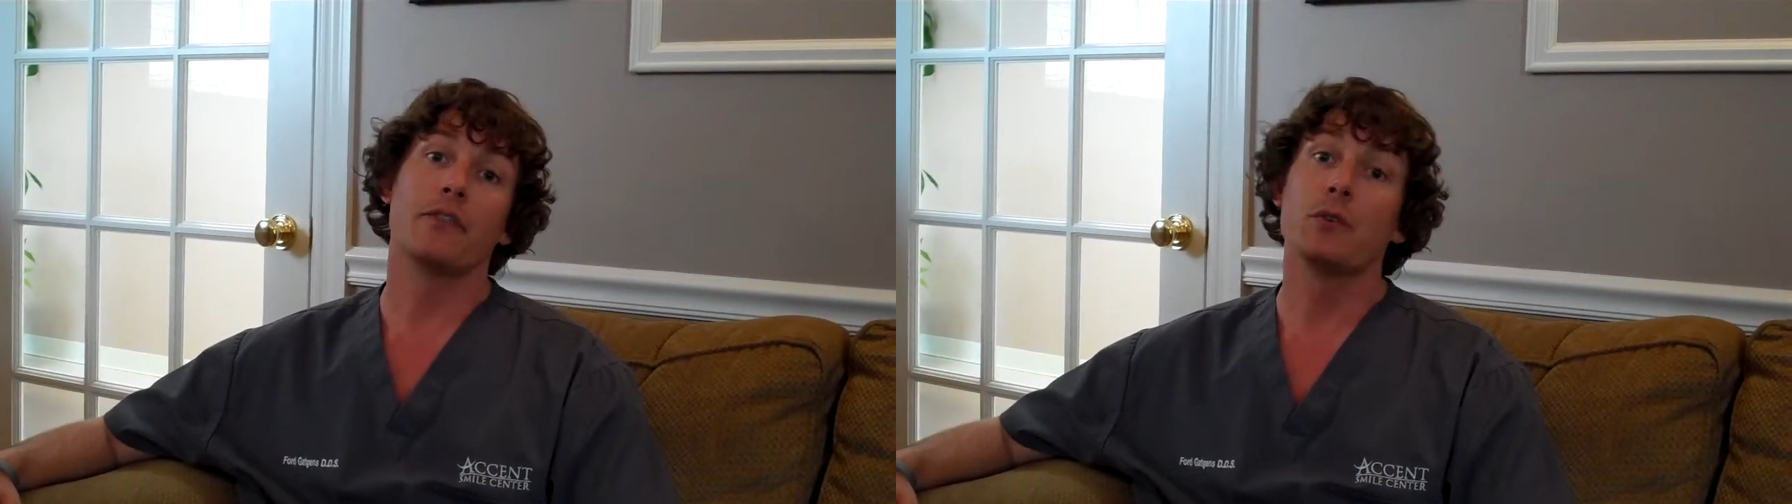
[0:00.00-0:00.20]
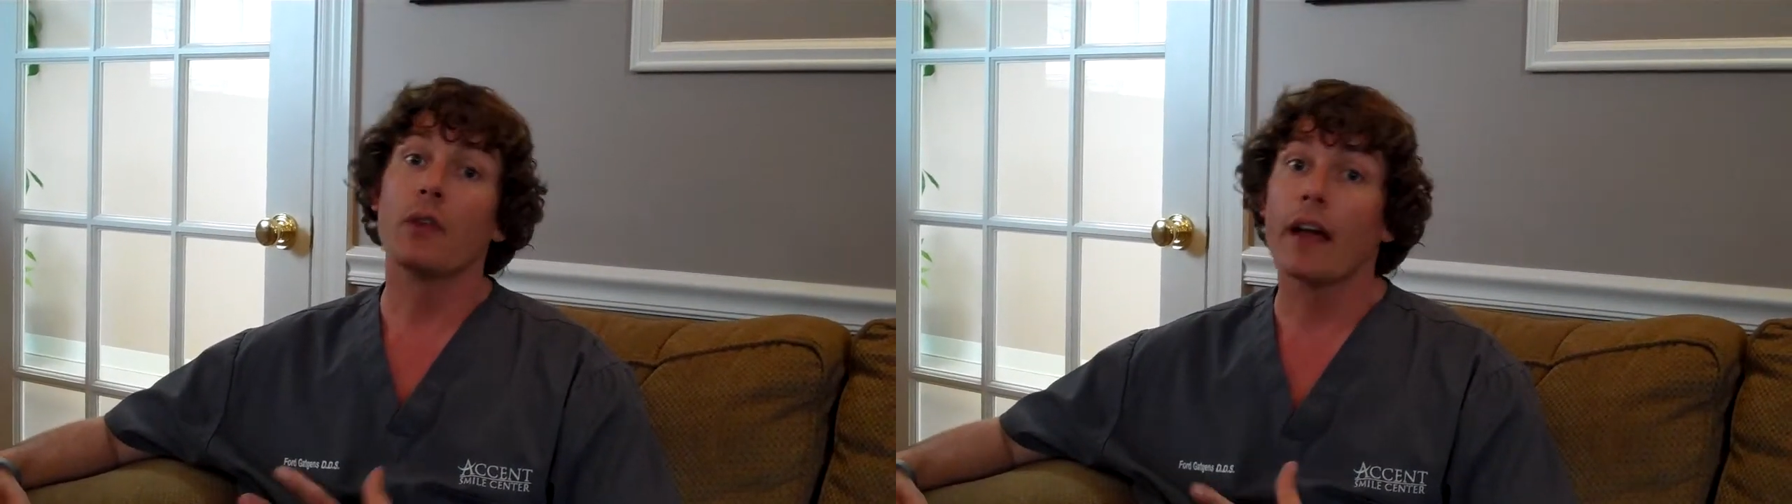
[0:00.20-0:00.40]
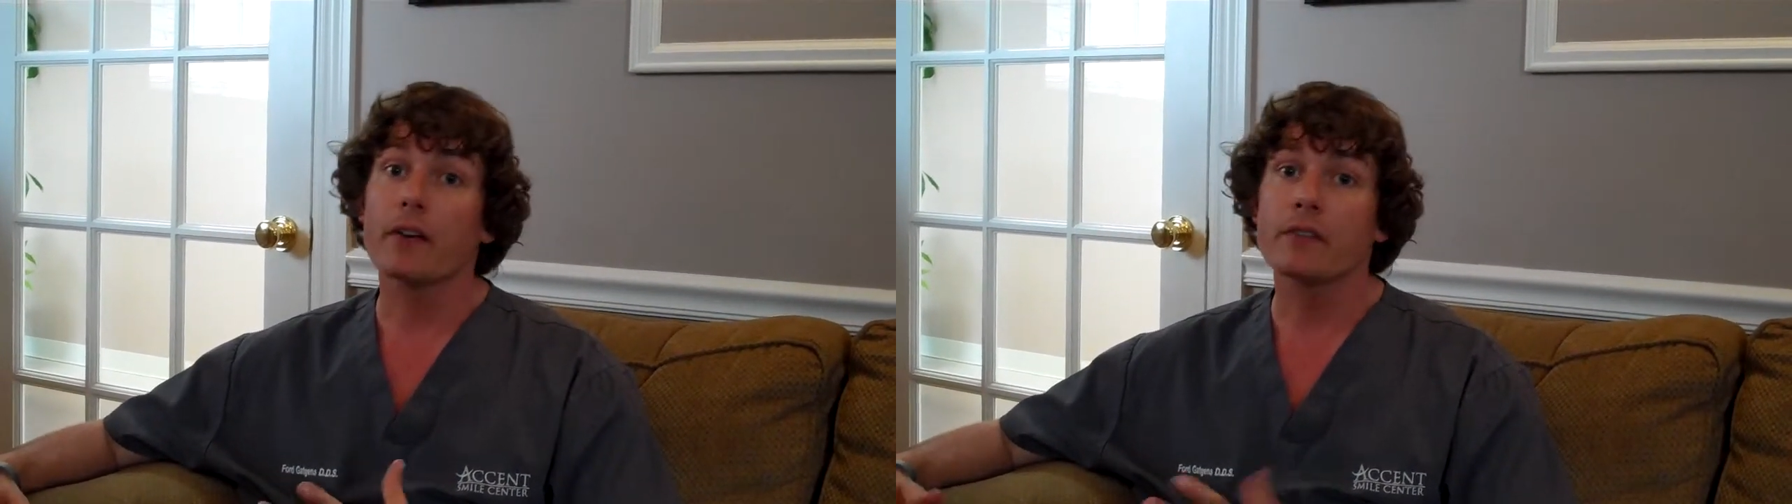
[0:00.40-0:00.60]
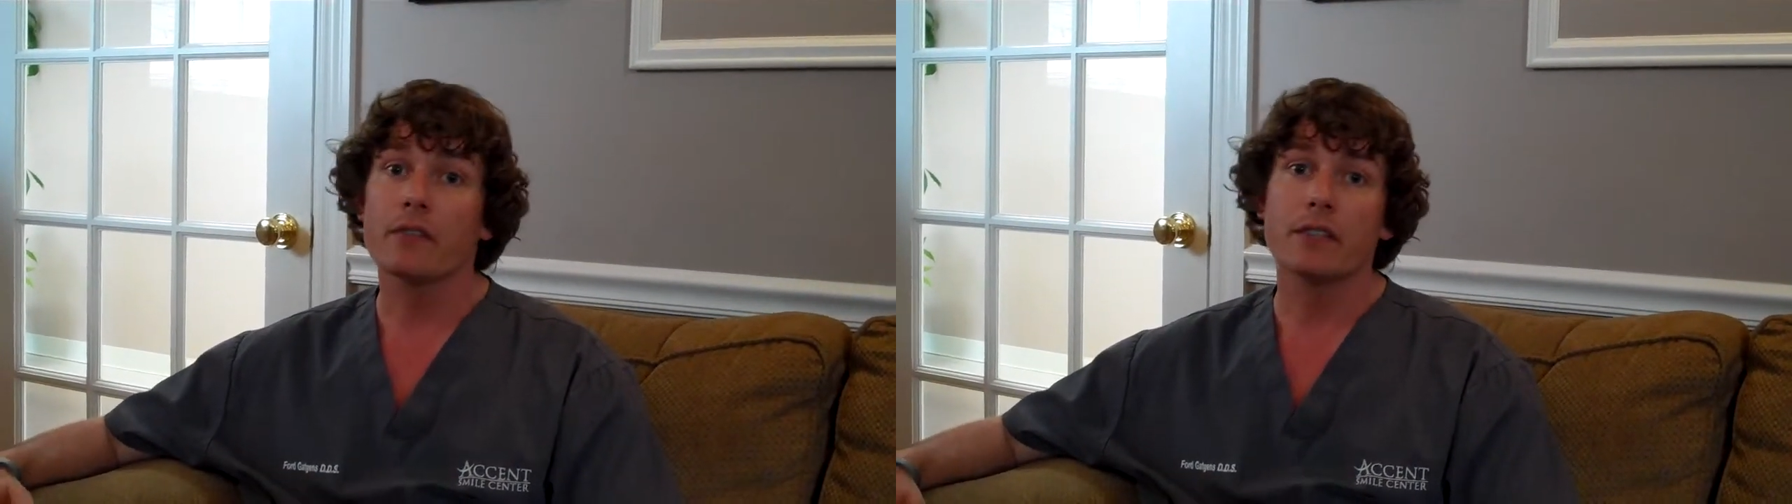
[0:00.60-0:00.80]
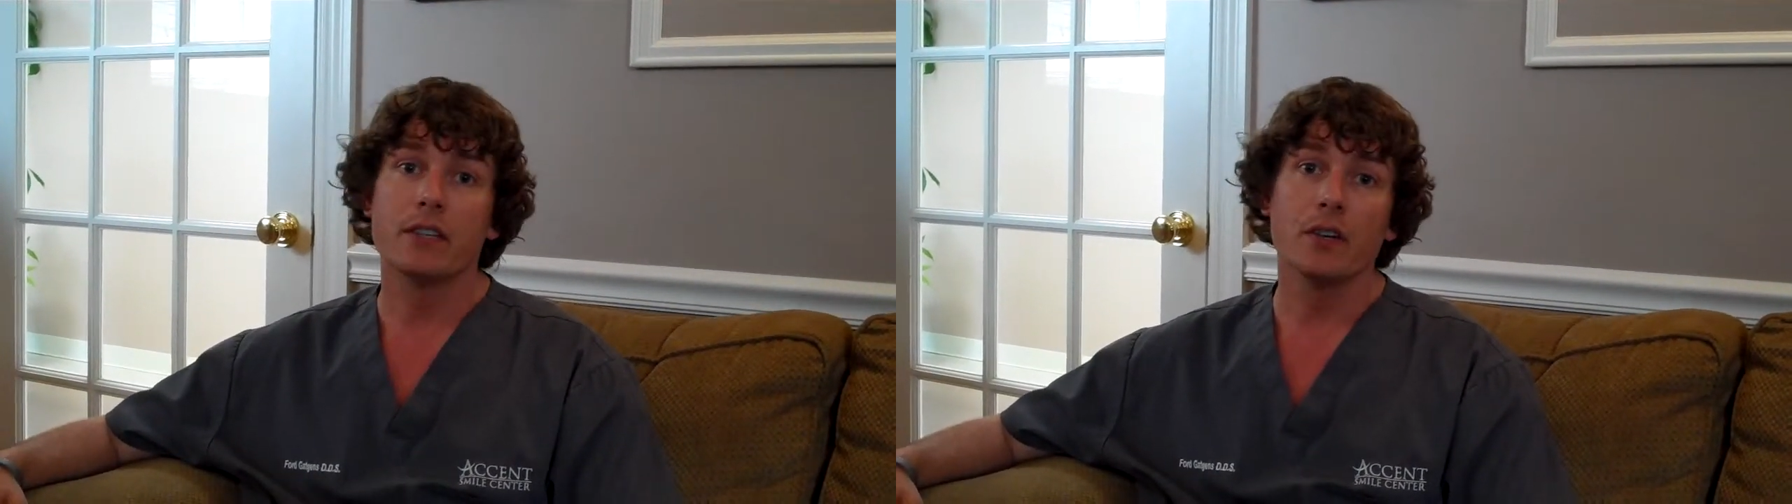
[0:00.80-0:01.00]
a few layers
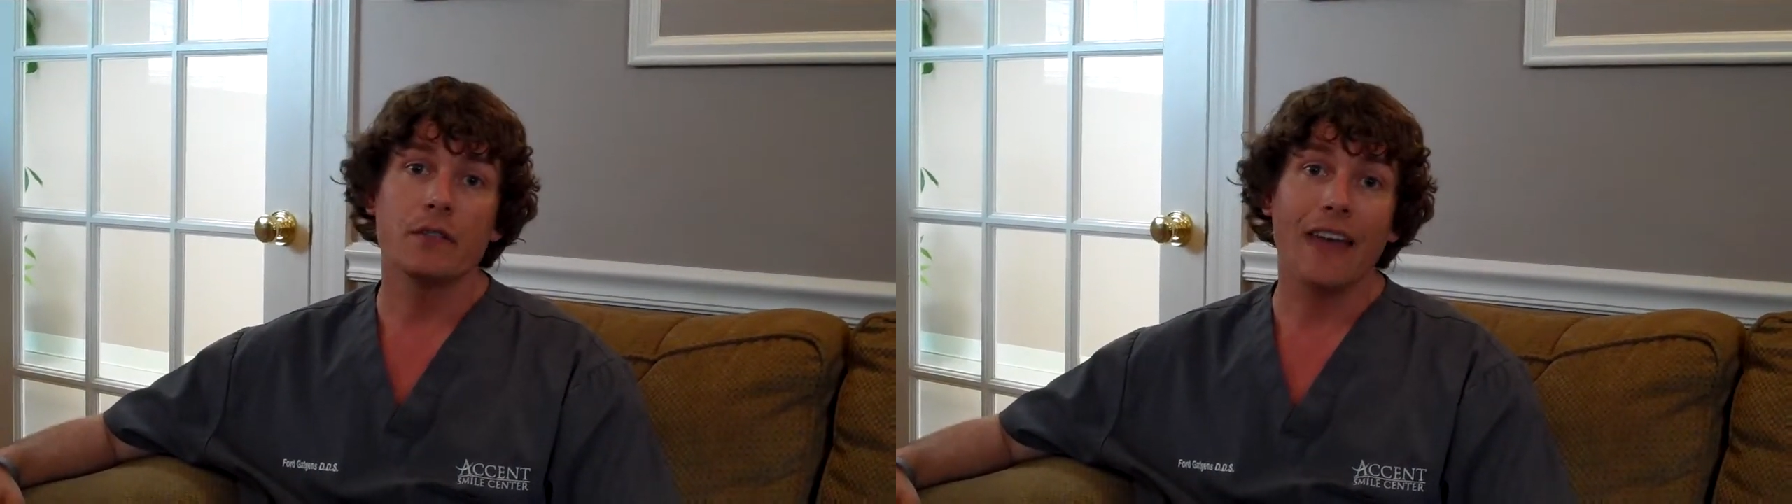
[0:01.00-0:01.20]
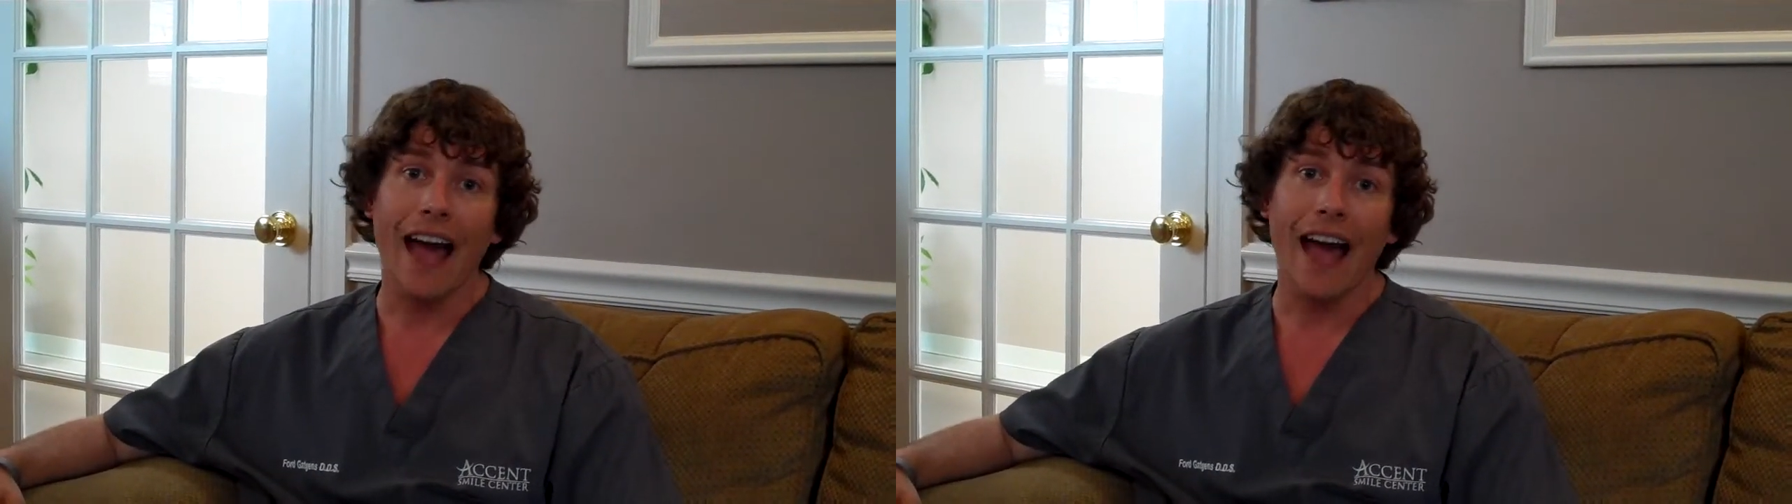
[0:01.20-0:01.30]
of a tooth.